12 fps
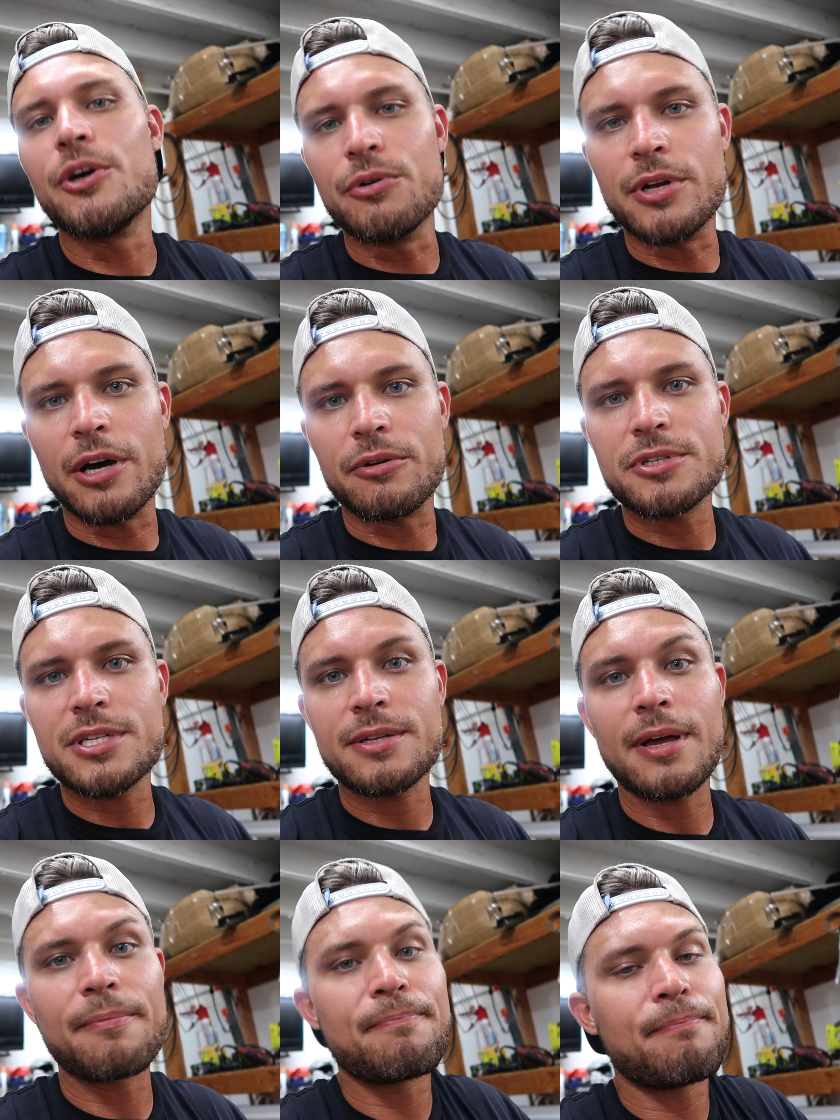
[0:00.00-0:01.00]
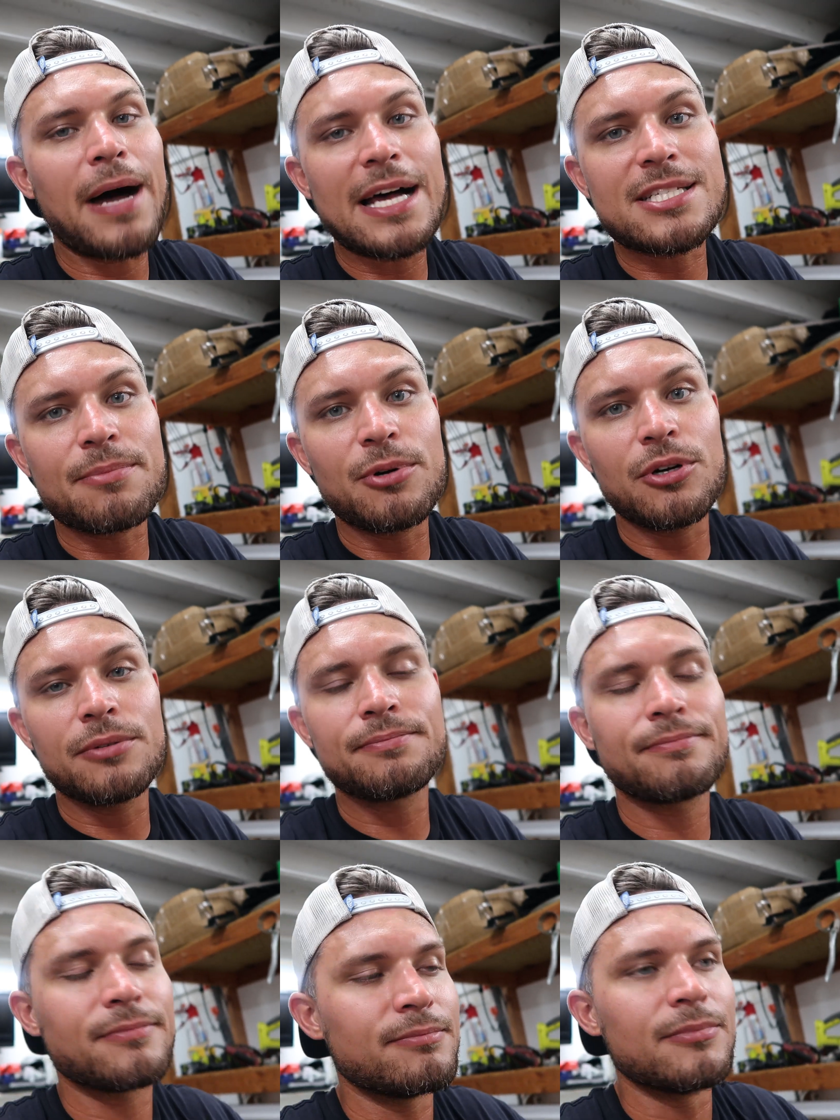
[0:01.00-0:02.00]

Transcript: Who knows? Possible.